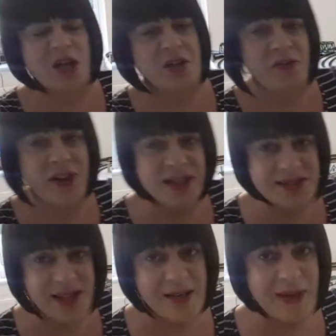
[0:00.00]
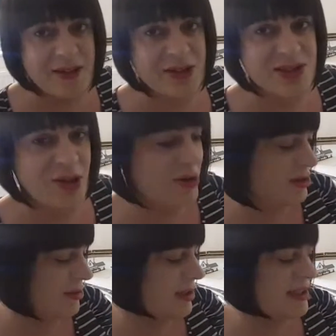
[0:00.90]
only thing I'd say about using a
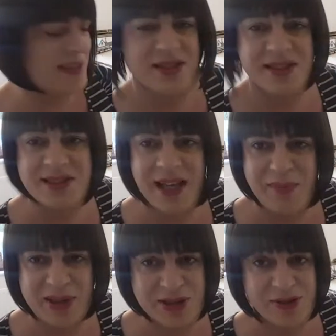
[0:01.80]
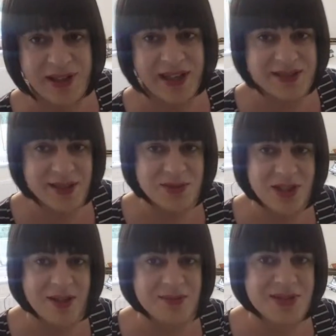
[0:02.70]
hot glue gun is it does get a bit stringy
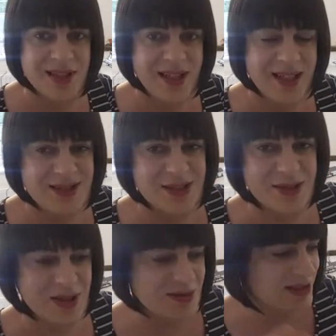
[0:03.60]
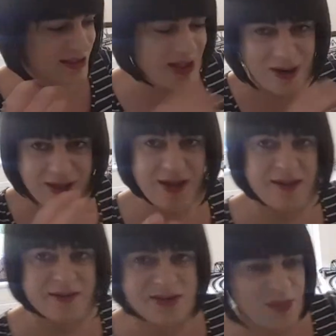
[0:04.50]
sometimes. So sometimes it does go kind
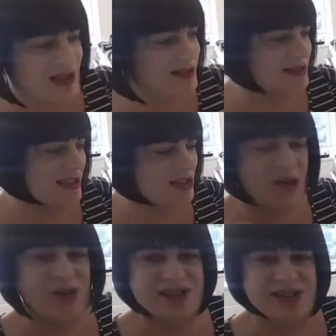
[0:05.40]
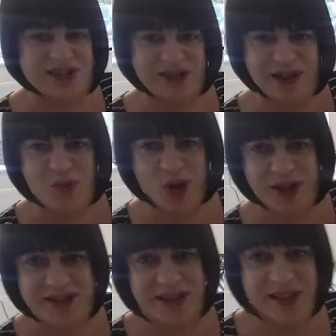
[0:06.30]
of to places that you don't necessarily want
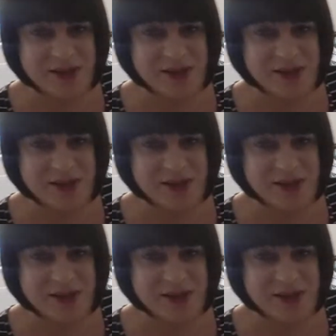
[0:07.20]
it to go